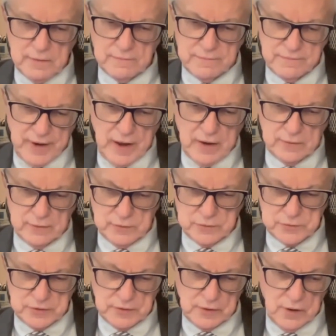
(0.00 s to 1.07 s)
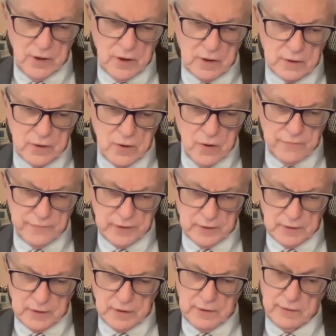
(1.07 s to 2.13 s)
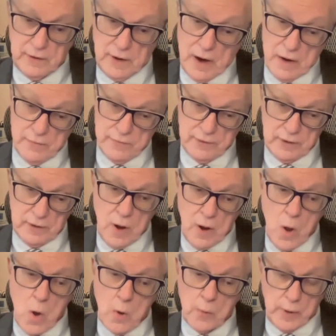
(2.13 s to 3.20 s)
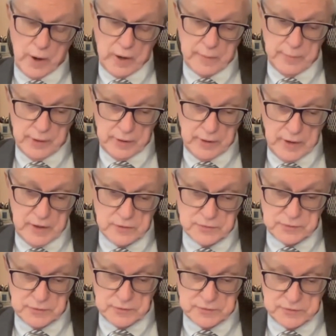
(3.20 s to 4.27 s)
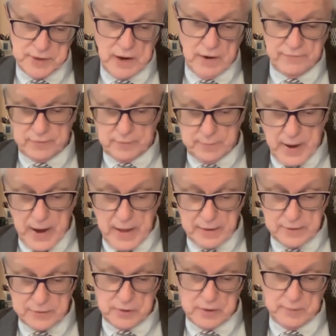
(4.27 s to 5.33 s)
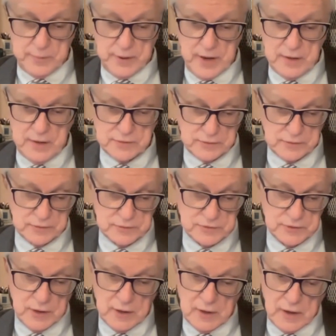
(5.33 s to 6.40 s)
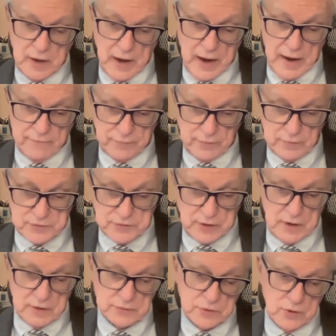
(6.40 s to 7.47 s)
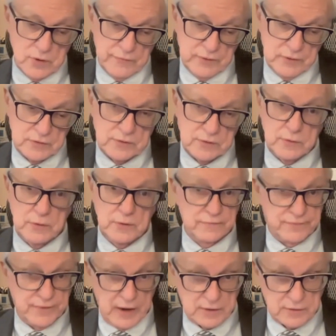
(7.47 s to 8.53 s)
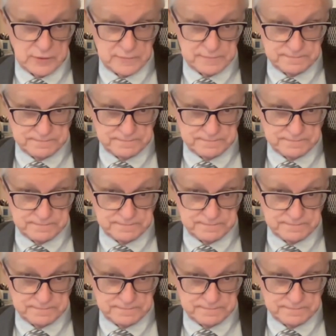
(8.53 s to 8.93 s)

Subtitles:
values in long COVID, and are there recommendations now for monitoring patients after the SARS-CoV-2 infection?